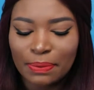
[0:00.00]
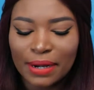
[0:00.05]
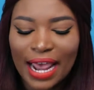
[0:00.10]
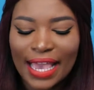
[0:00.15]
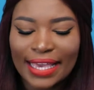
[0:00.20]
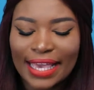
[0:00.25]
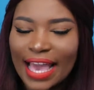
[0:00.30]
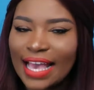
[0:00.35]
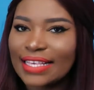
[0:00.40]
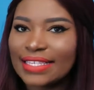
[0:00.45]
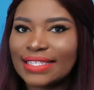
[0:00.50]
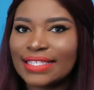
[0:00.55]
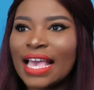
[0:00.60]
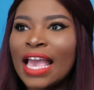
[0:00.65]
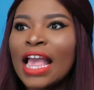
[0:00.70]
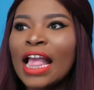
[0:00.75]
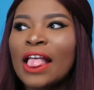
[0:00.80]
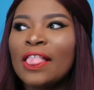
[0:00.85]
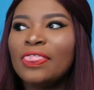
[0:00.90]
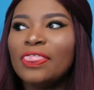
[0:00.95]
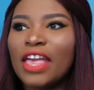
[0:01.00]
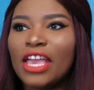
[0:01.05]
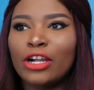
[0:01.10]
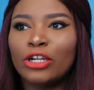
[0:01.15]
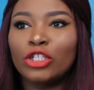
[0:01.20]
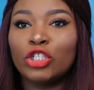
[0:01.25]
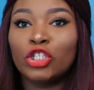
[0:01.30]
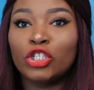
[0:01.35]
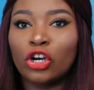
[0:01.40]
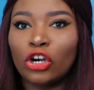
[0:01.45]
but I guess they
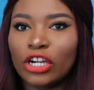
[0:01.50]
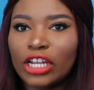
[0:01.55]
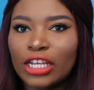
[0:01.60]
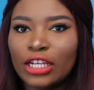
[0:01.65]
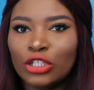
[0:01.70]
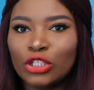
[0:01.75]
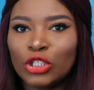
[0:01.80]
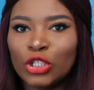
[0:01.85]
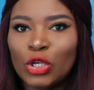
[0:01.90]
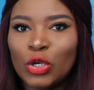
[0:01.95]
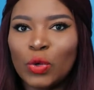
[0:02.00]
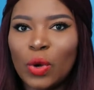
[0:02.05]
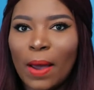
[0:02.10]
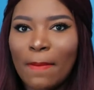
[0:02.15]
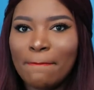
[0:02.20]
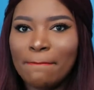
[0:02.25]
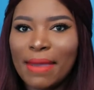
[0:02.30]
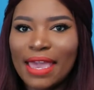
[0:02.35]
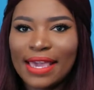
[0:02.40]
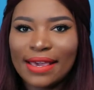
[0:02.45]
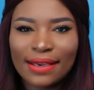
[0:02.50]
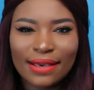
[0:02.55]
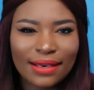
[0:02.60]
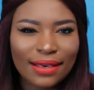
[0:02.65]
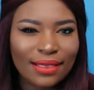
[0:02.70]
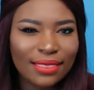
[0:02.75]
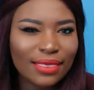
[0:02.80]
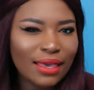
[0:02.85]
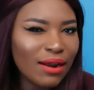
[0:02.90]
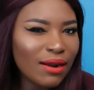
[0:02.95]
are starting to
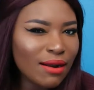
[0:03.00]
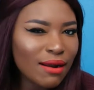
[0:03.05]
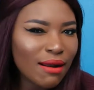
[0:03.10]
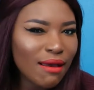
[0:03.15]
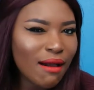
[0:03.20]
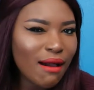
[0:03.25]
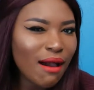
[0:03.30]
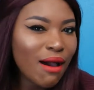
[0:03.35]
make their